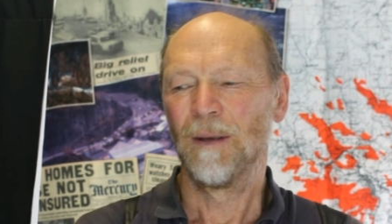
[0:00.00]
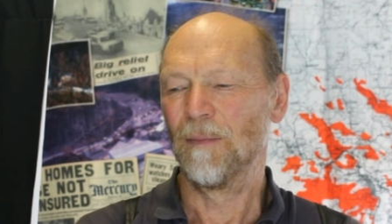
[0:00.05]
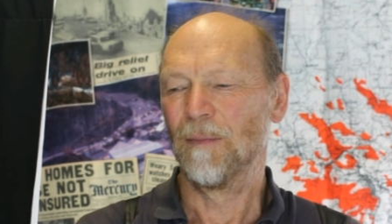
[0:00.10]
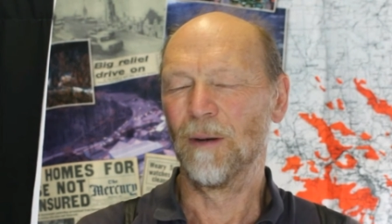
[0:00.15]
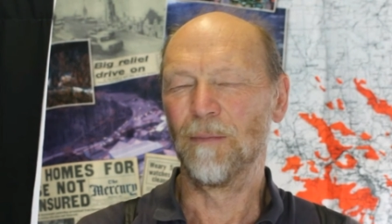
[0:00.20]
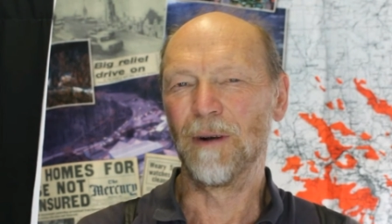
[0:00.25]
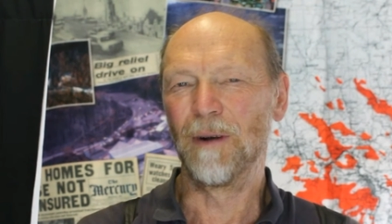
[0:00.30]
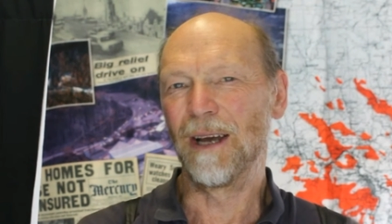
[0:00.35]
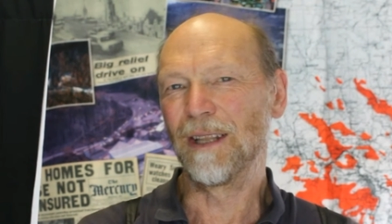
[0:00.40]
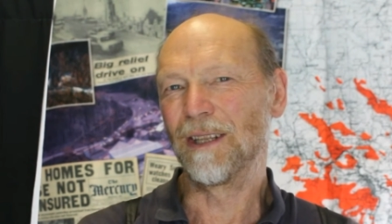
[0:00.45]
My
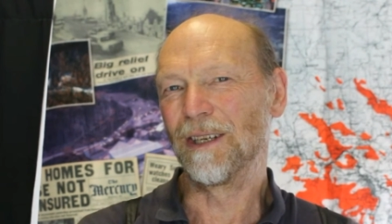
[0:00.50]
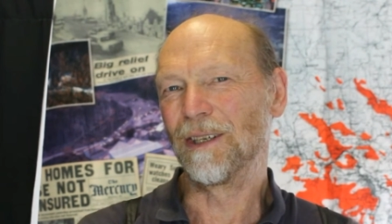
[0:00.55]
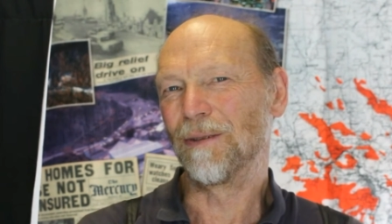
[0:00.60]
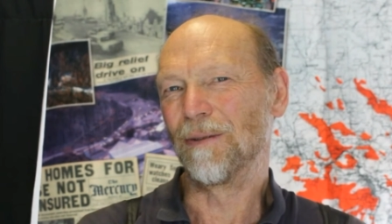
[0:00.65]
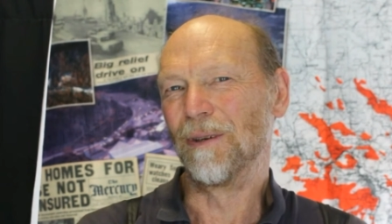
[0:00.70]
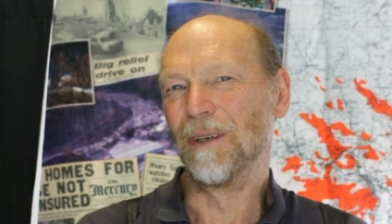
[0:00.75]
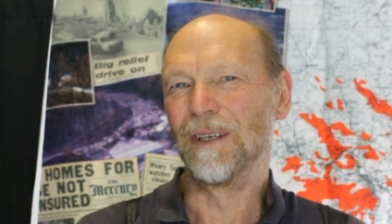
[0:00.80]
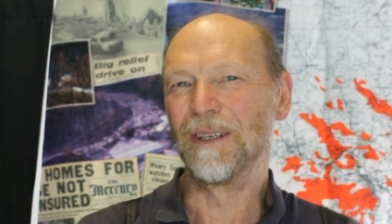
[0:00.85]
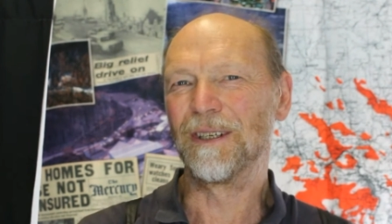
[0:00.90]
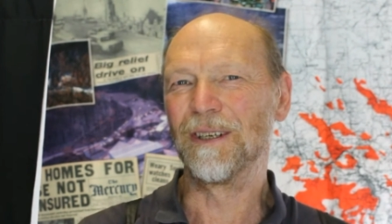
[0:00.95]
brothers
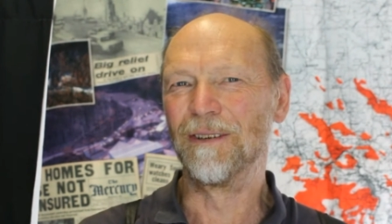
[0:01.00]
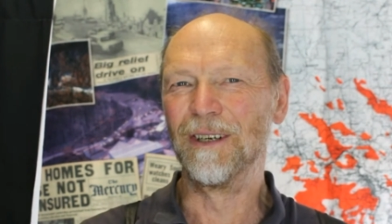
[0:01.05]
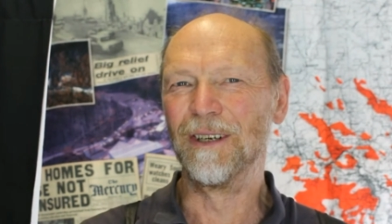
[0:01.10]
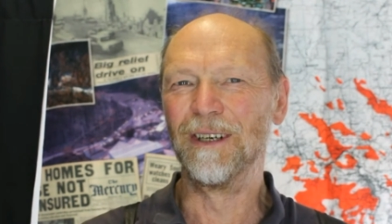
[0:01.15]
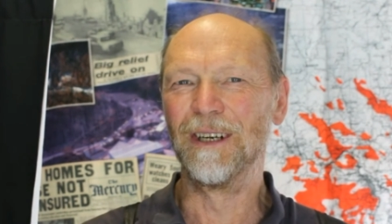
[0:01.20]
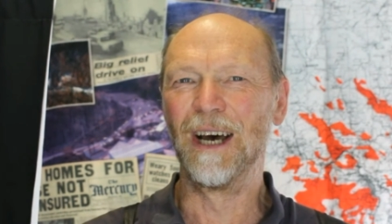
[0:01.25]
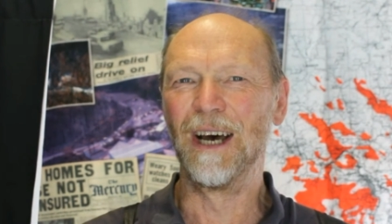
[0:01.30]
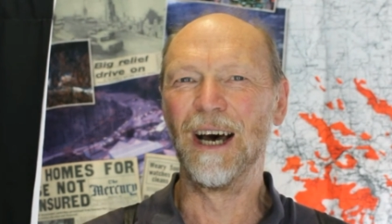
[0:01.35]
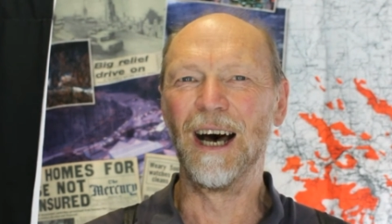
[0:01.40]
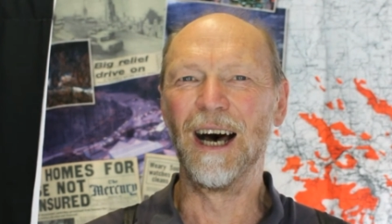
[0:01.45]
were at
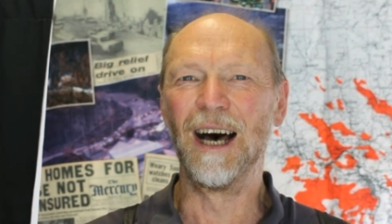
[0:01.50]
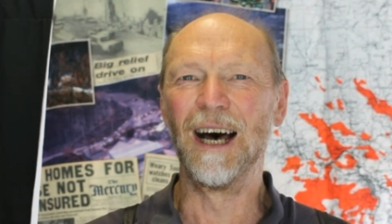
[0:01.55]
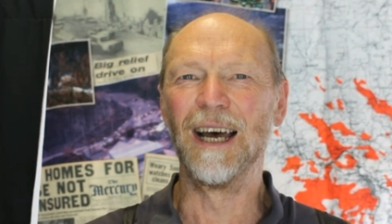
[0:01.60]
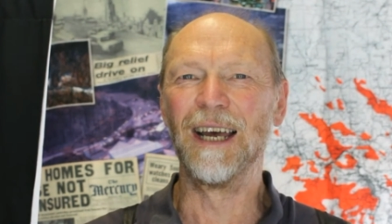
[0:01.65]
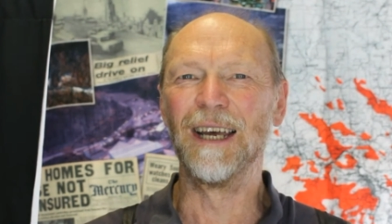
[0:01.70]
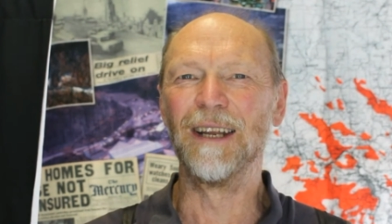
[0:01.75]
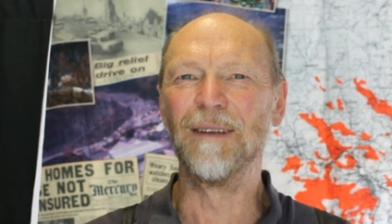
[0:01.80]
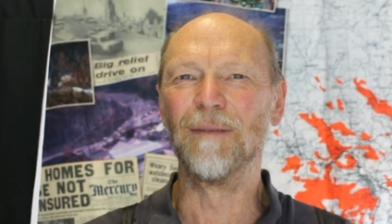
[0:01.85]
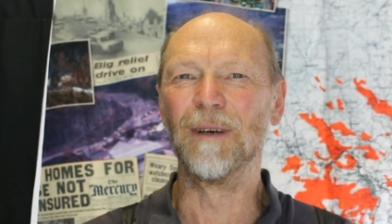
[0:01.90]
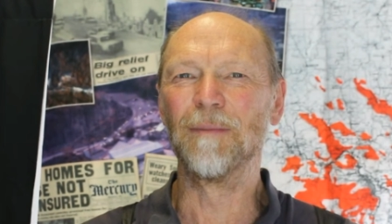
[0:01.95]
Taroona High
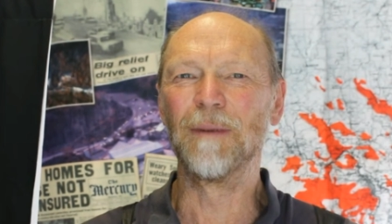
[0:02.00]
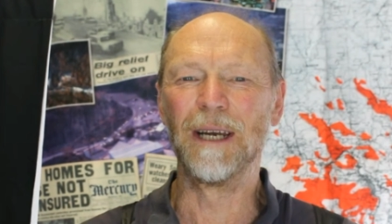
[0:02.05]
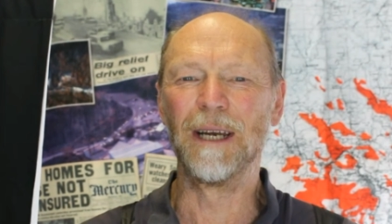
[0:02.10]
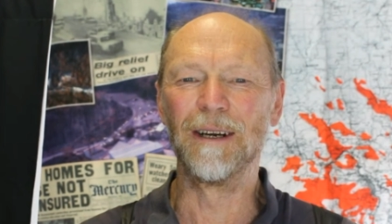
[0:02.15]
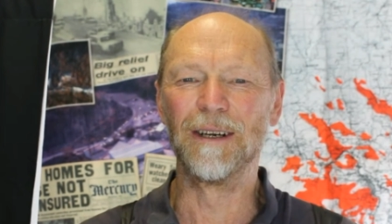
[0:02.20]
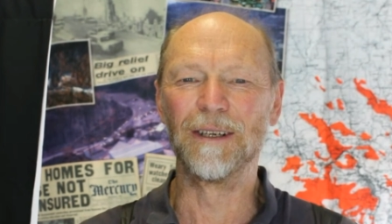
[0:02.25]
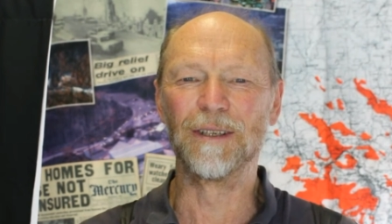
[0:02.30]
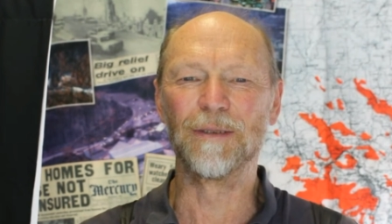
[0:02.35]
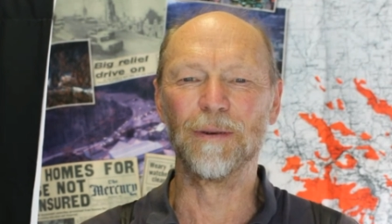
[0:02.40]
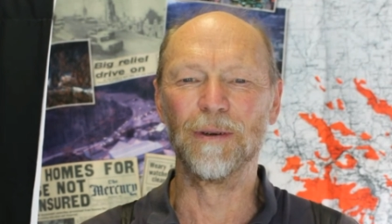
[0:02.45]
and my
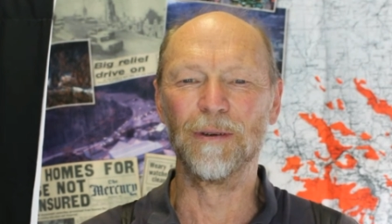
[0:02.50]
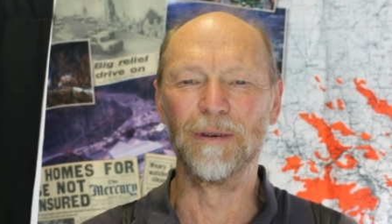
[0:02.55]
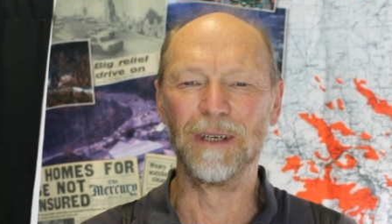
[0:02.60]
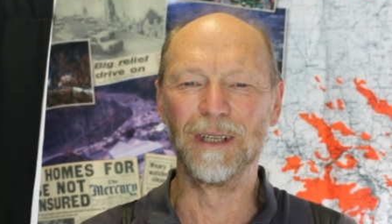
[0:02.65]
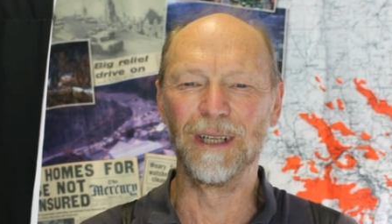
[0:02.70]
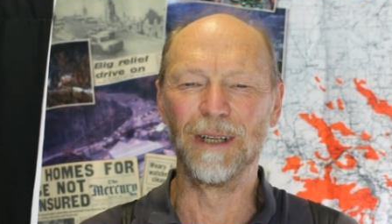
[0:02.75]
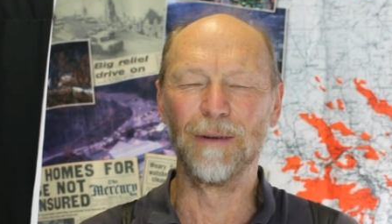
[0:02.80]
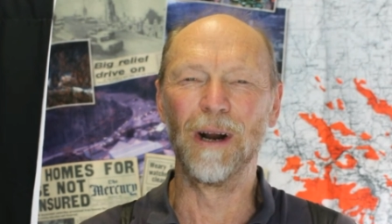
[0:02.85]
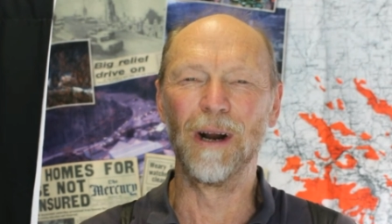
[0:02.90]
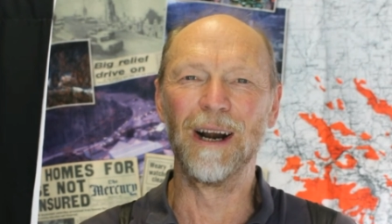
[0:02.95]
parents were
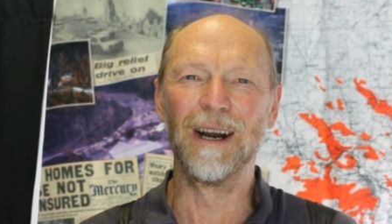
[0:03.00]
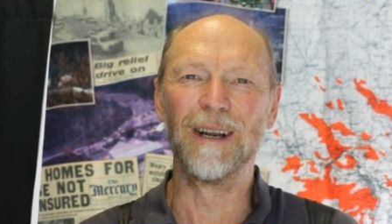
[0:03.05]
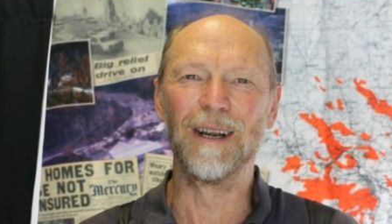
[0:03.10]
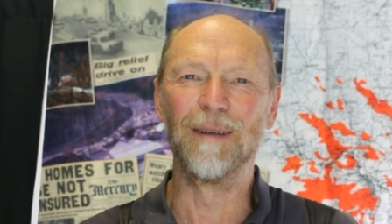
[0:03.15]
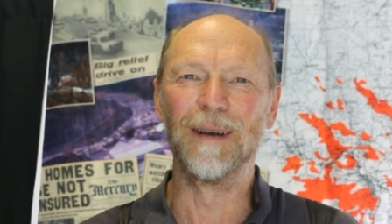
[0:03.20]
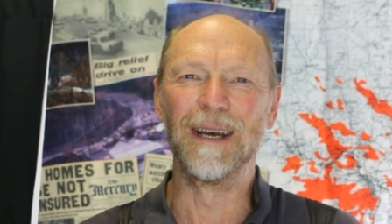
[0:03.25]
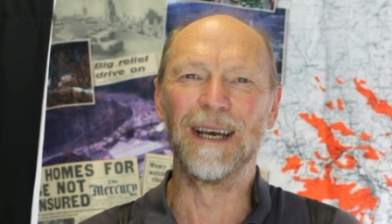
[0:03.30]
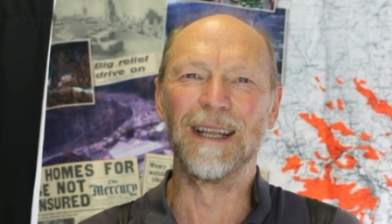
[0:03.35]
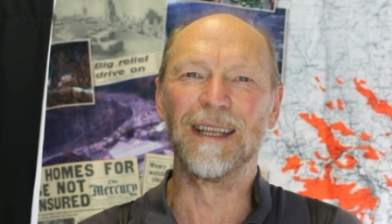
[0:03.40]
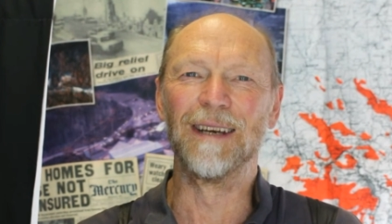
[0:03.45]
really worried
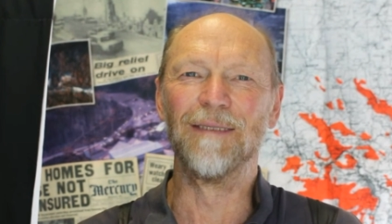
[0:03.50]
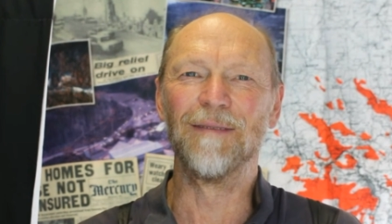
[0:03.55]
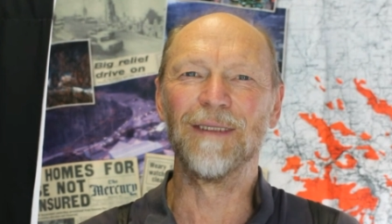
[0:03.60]
about them.